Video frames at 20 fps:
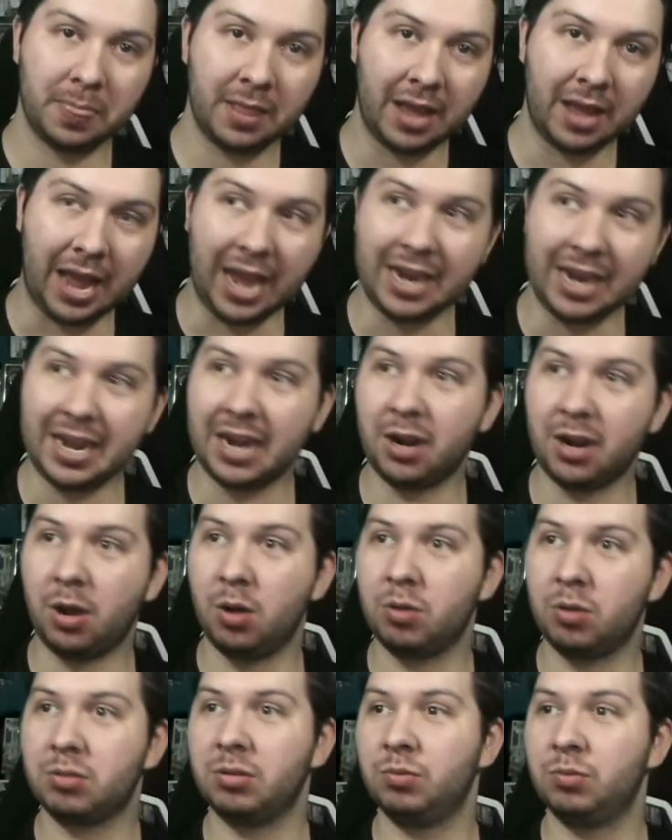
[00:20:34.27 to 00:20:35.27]
I got an
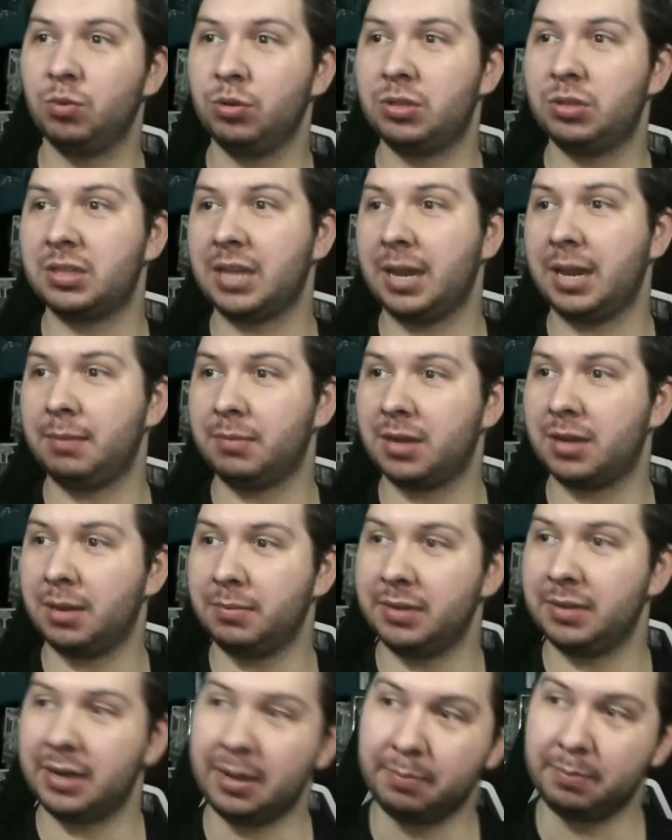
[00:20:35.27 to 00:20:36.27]
Oakland Roots game coming
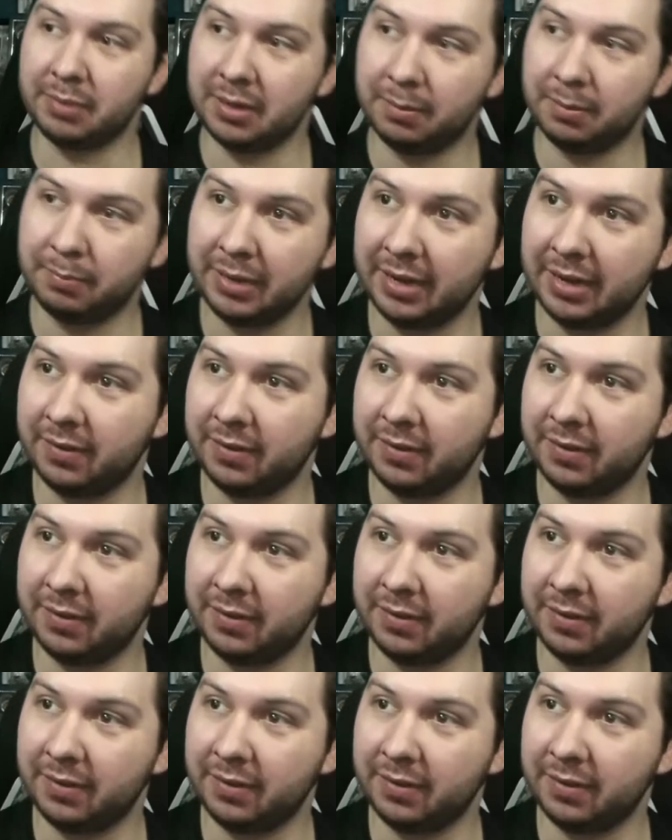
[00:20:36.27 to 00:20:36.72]
up in a bit,